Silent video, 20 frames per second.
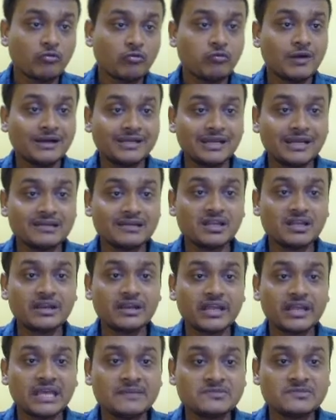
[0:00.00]
What are the
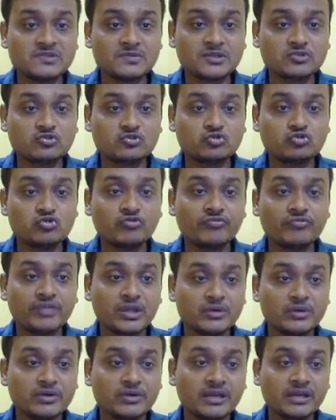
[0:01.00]
names of the two
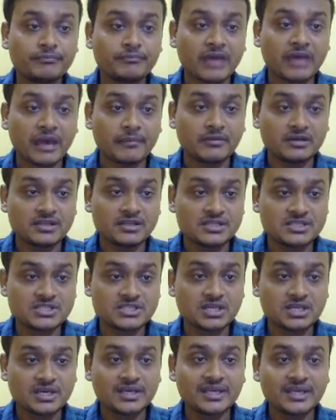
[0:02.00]
feuding
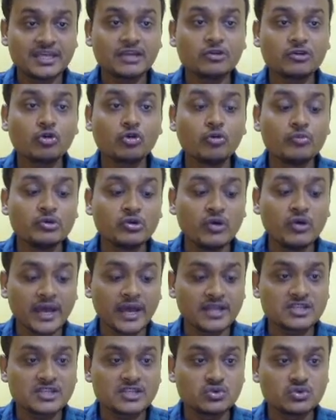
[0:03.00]
families in Romeo
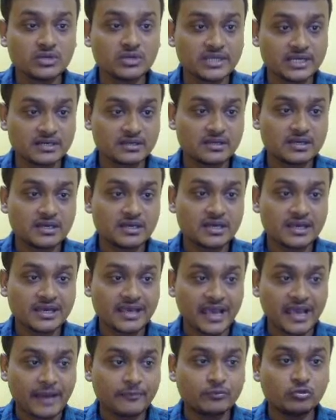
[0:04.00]
and Juliet?
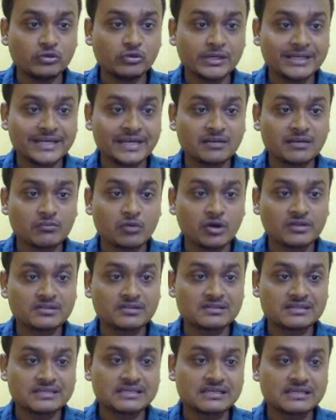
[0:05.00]
Capulet and
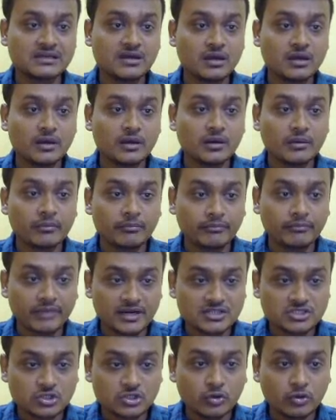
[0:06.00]
Montague,
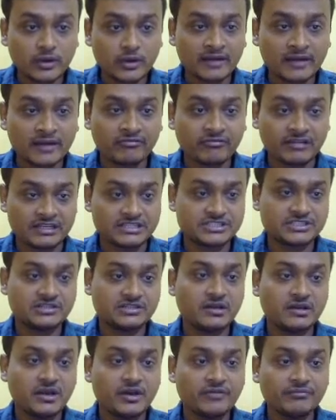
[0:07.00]
Breslau and
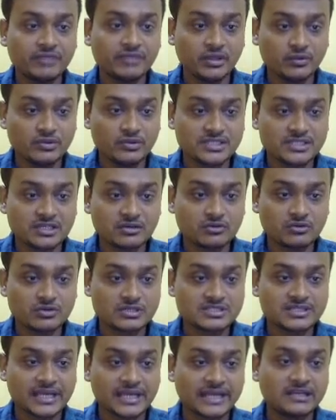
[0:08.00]
Fraser, Hughes and
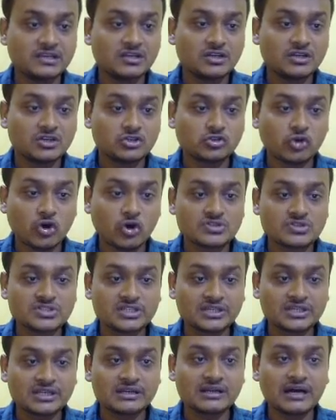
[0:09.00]
Woodside,
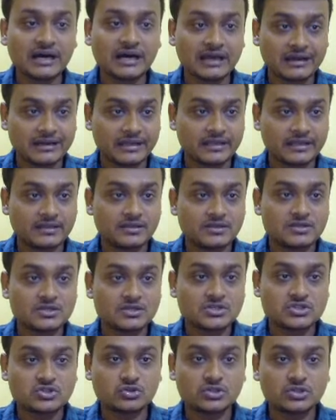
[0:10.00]
Dawson and Harley.
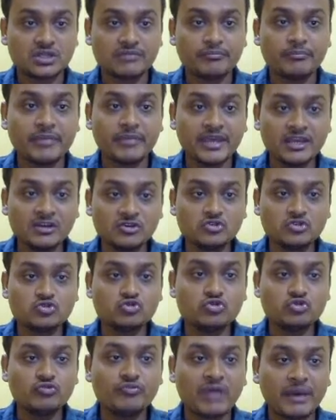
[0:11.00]
So the main
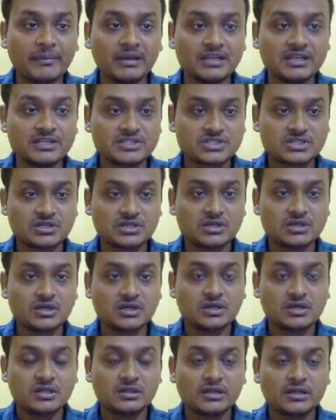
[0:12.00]
two families
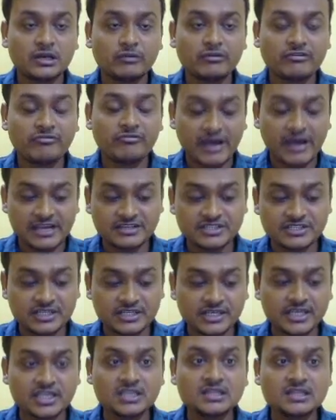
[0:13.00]
that were
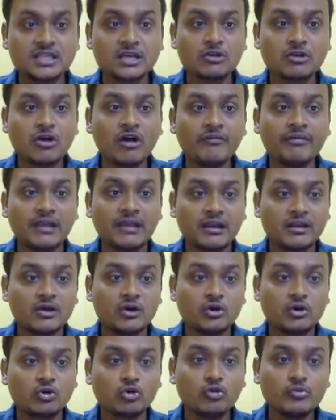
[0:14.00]
fighting in the novel
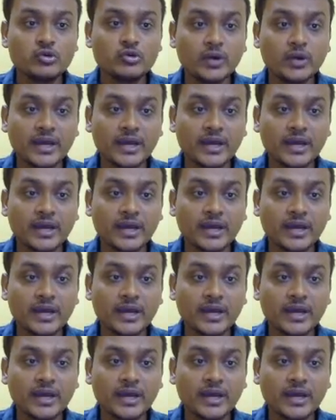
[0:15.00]
Romeo